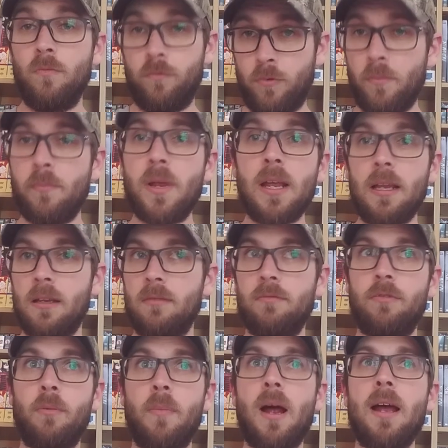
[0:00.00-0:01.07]
for me,
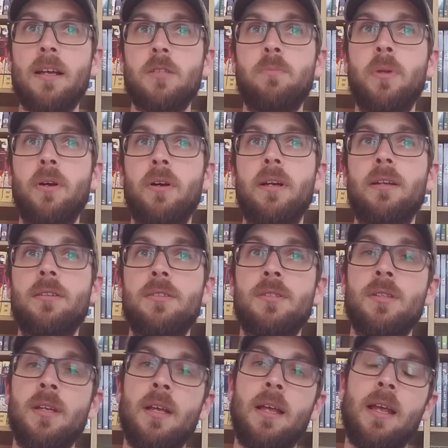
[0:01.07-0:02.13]
for my
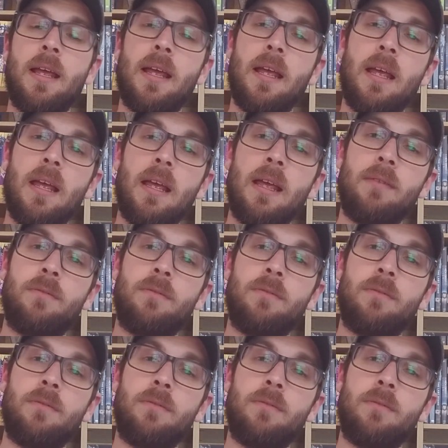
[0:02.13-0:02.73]
experience, if